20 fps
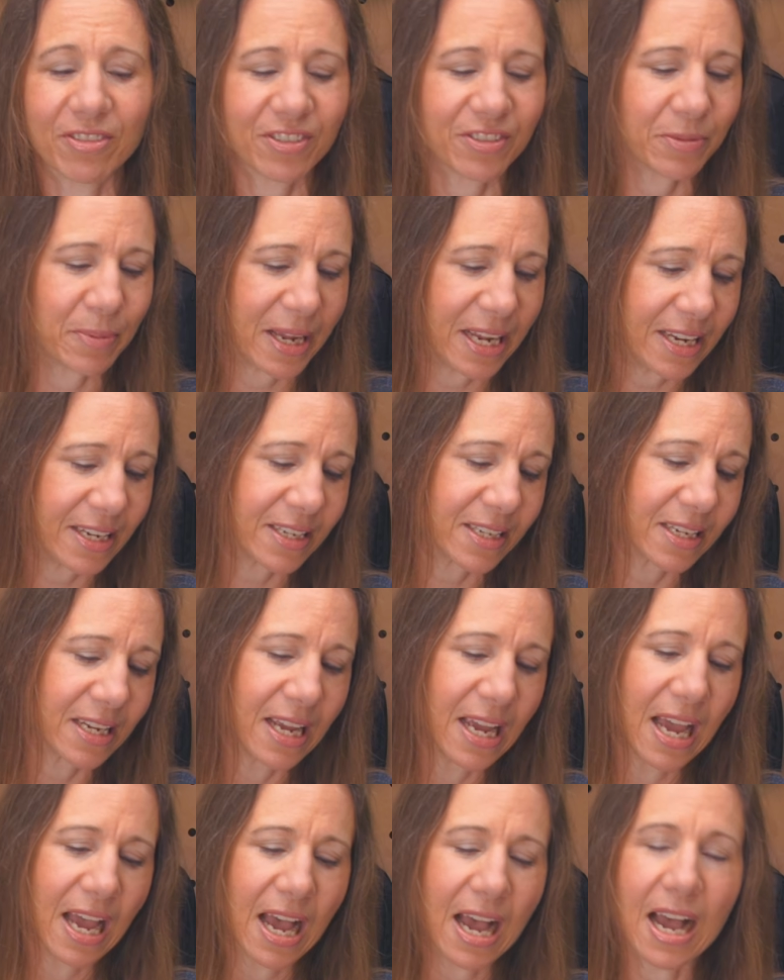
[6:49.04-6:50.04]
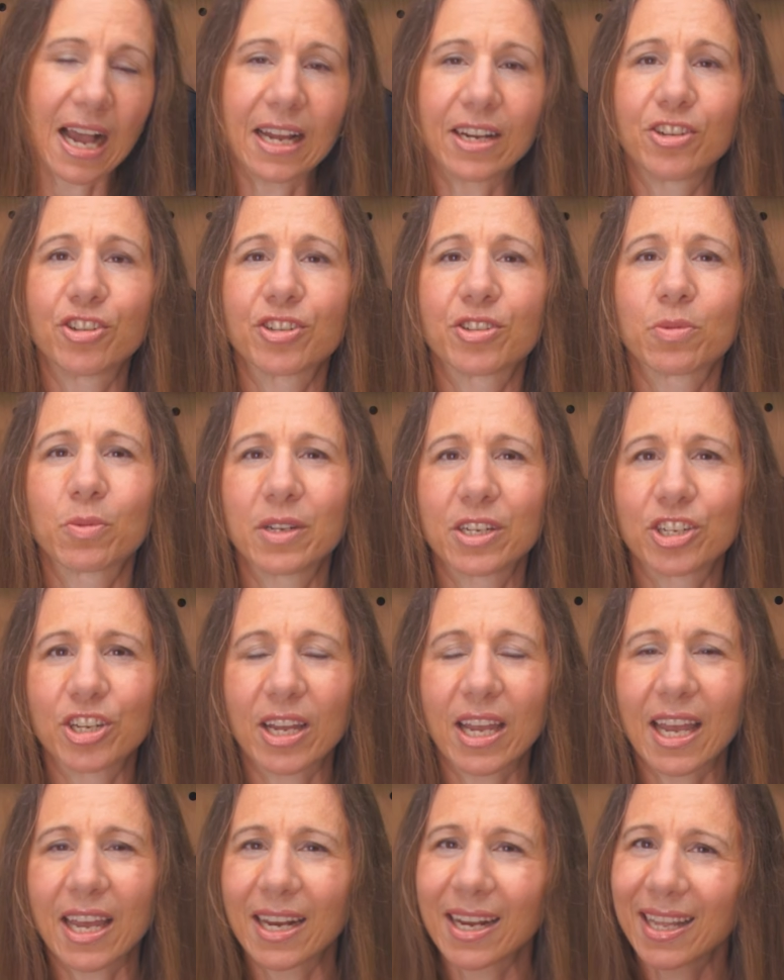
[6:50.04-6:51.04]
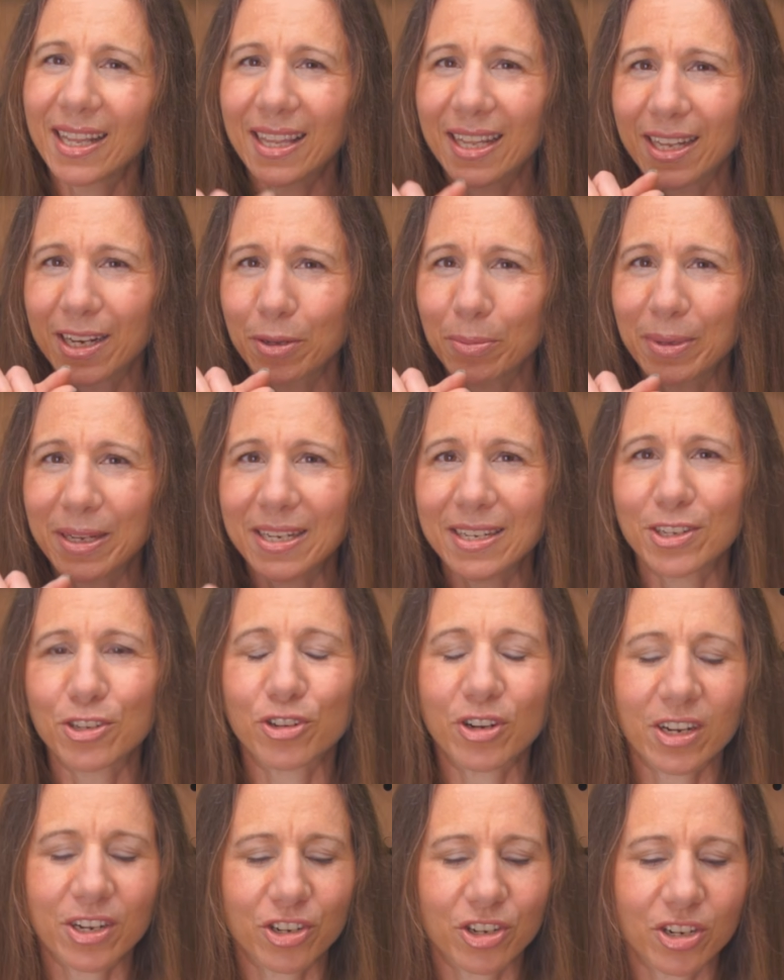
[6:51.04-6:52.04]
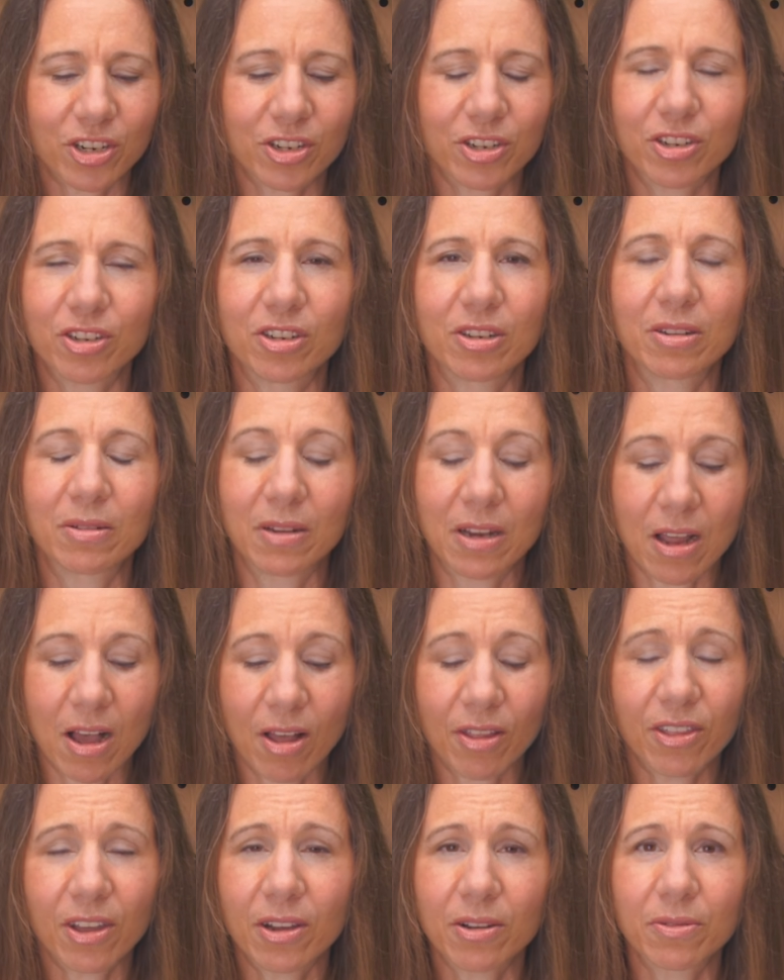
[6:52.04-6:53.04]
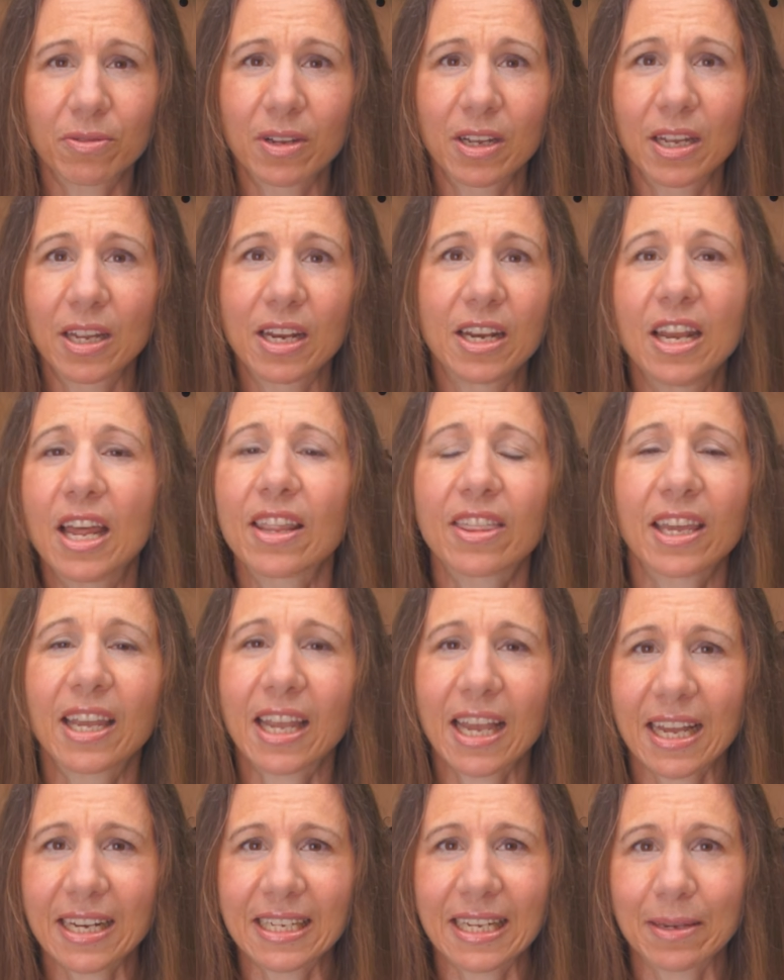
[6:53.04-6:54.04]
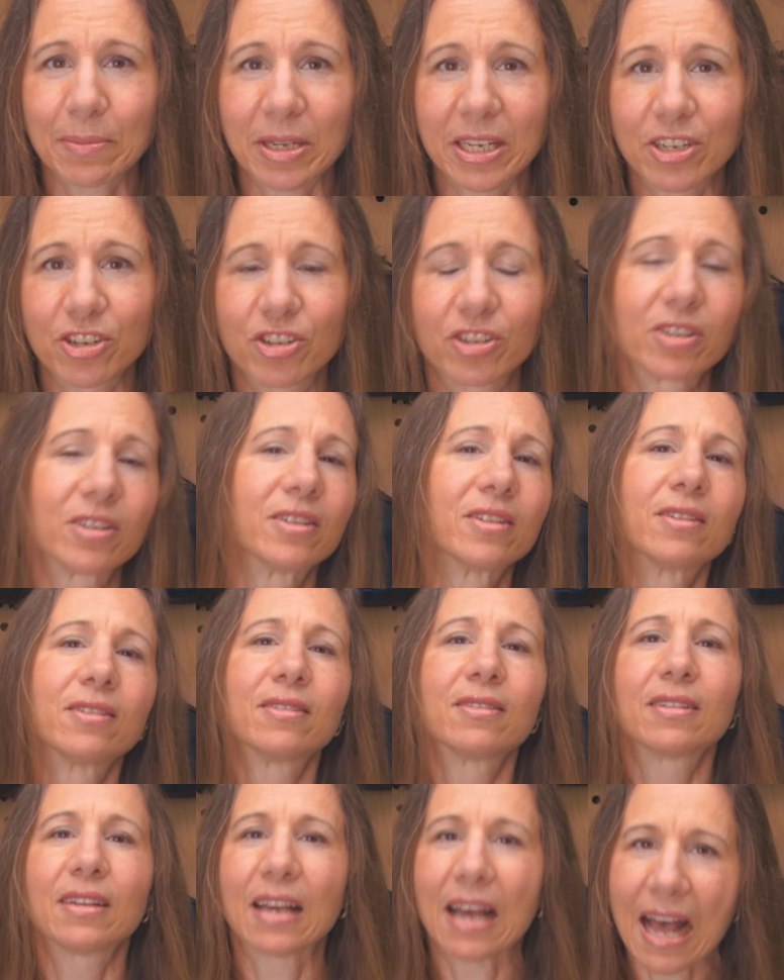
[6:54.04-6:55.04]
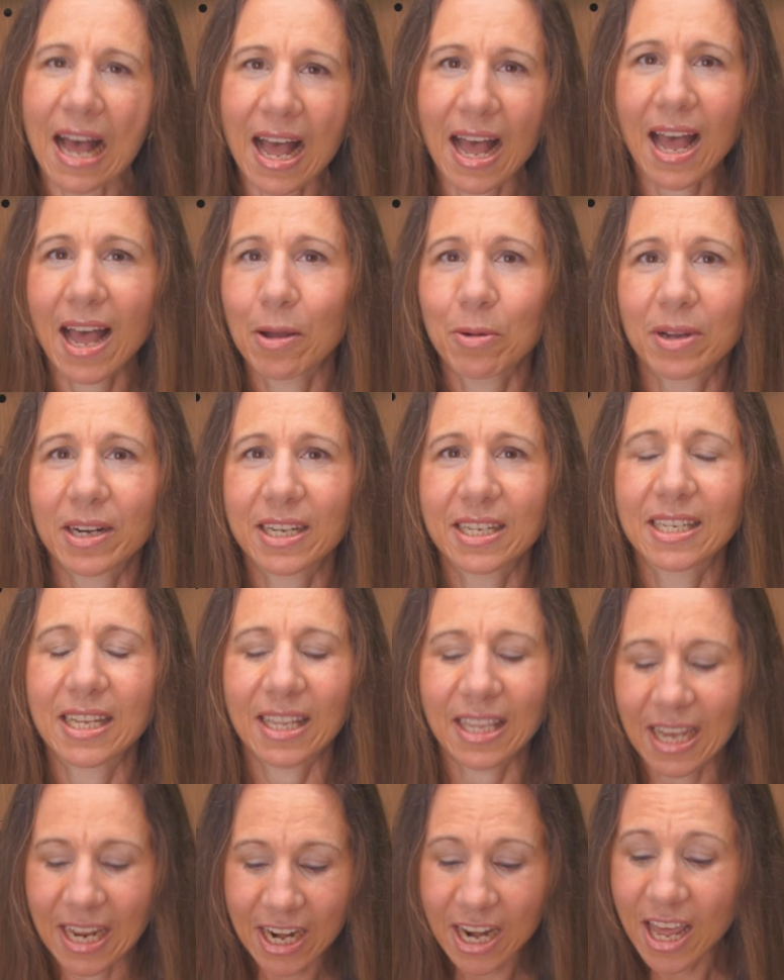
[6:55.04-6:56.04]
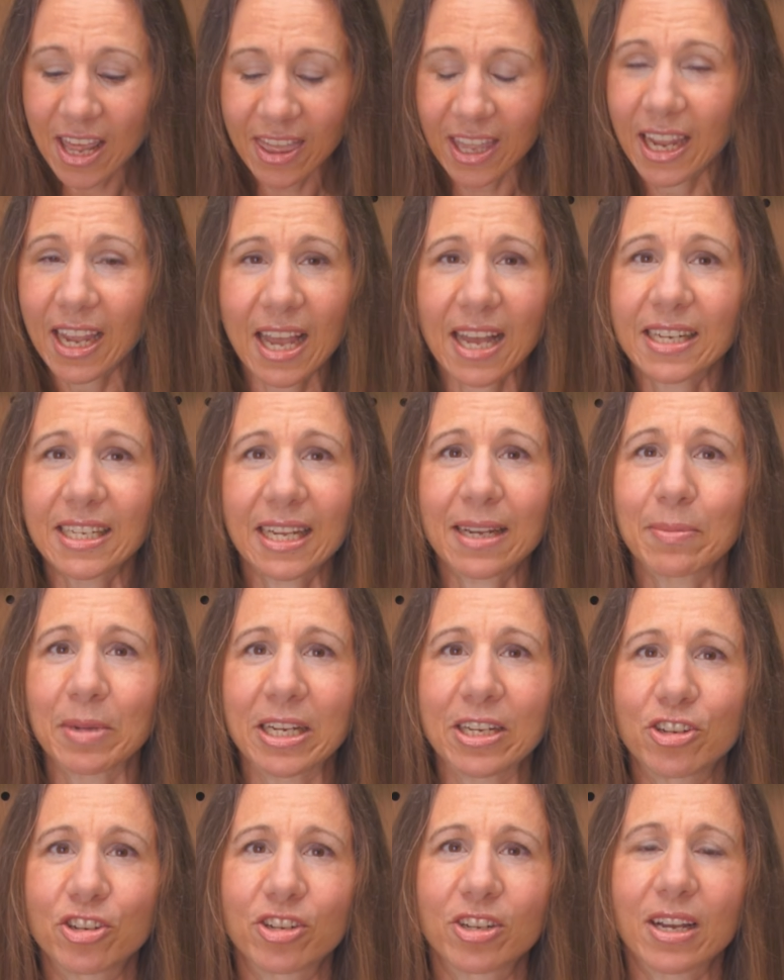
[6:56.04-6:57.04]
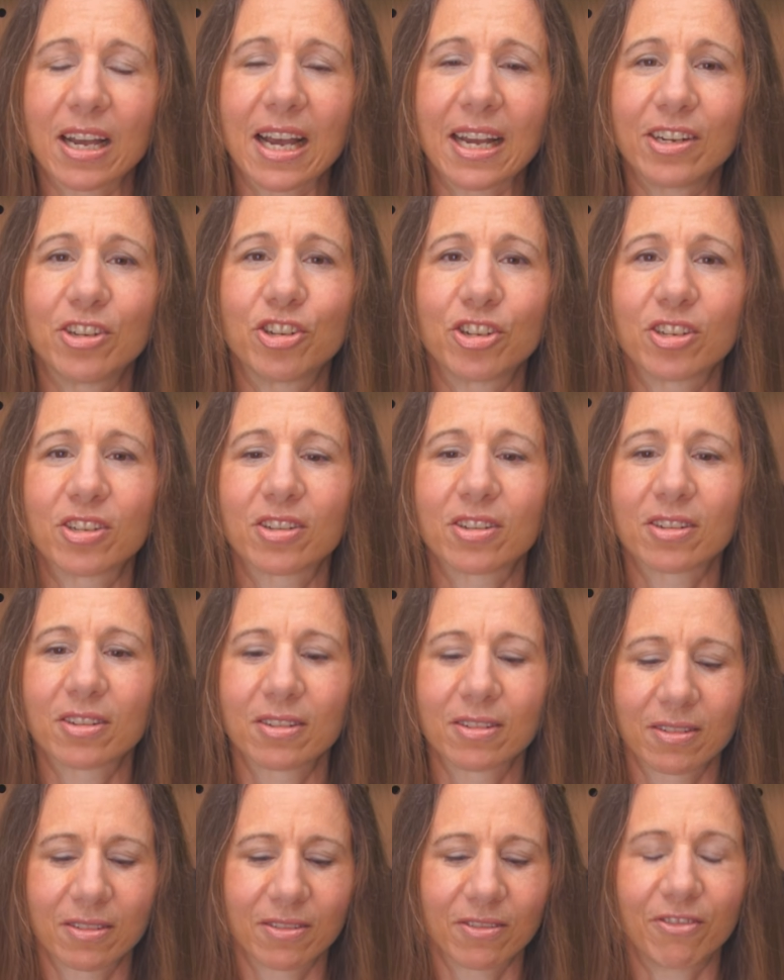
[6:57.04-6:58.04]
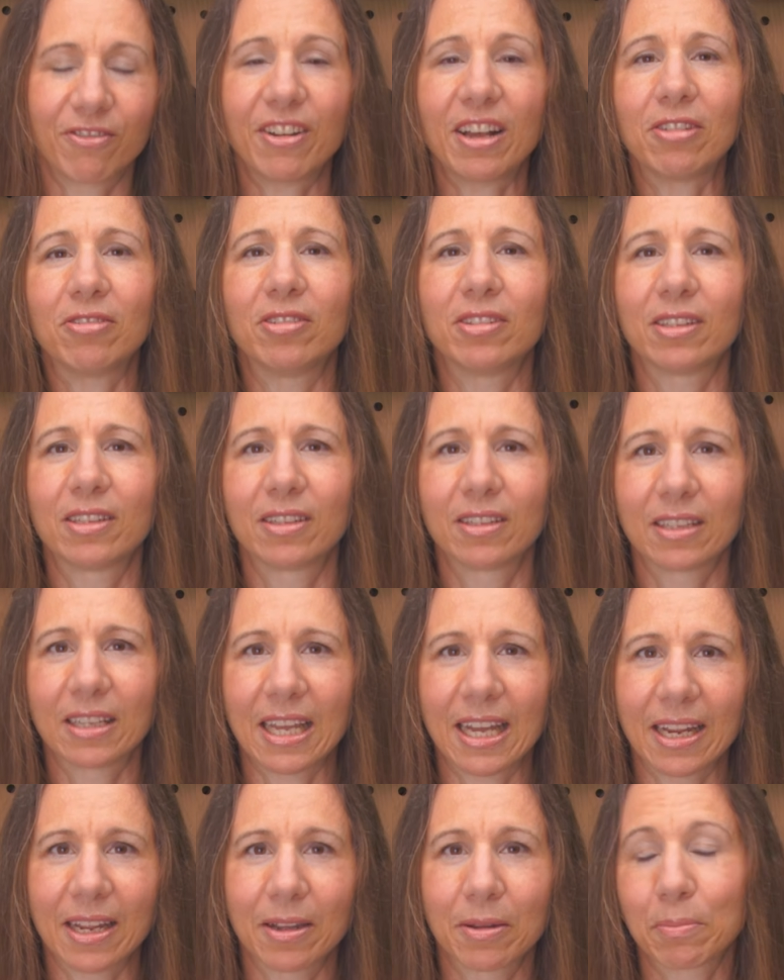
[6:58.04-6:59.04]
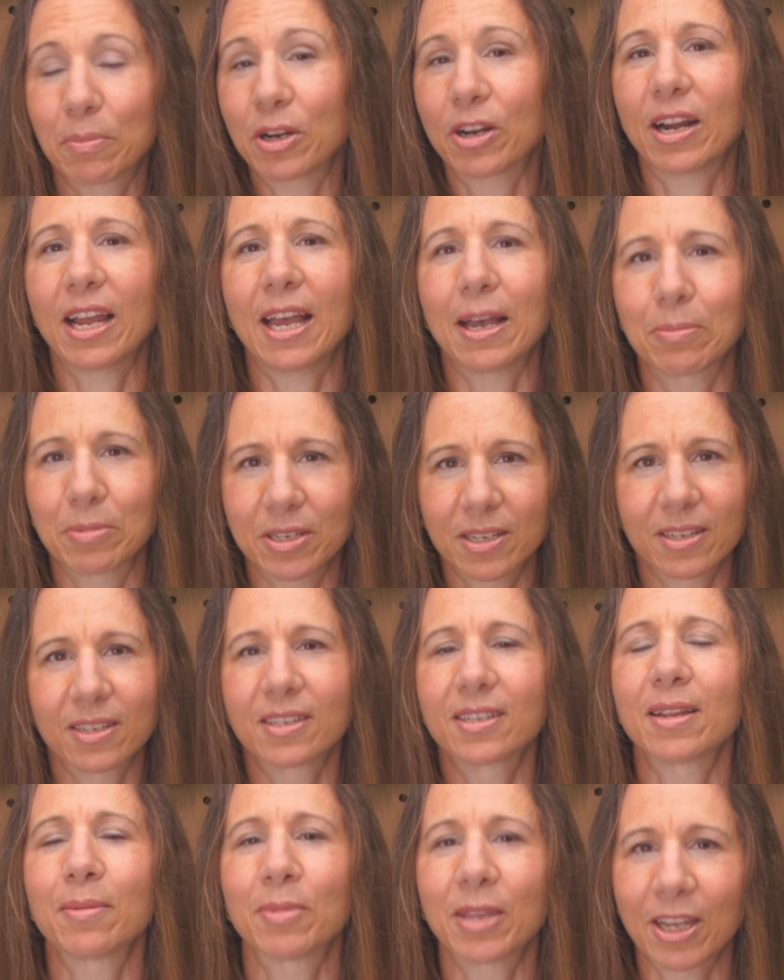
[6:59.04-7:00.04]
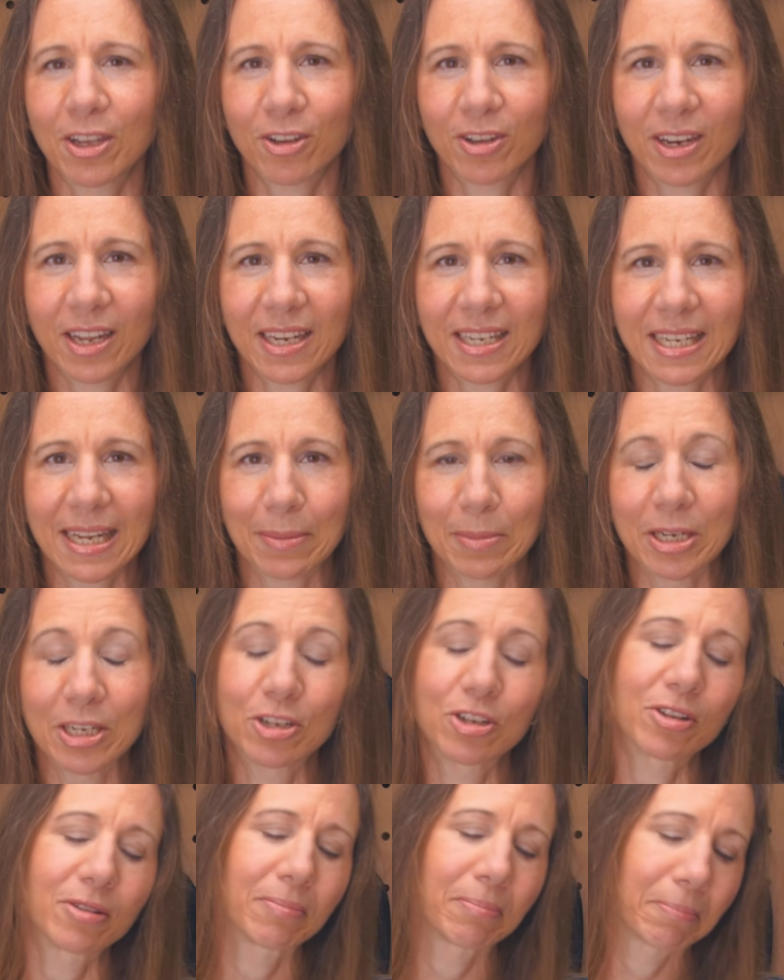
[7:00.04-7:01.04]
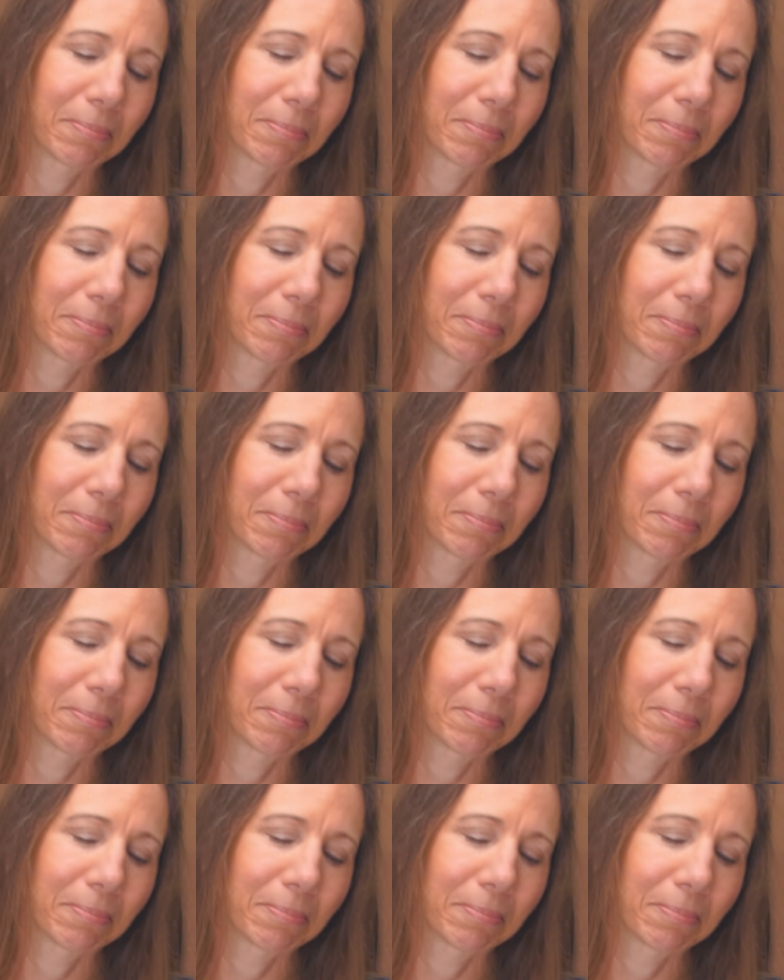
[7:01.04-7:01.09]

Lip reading: of space. I just wish it had a little bit of structure, although nothing got damaged. I want to say that. Nothing got damaged. I just felt like perhaps something could get damaged.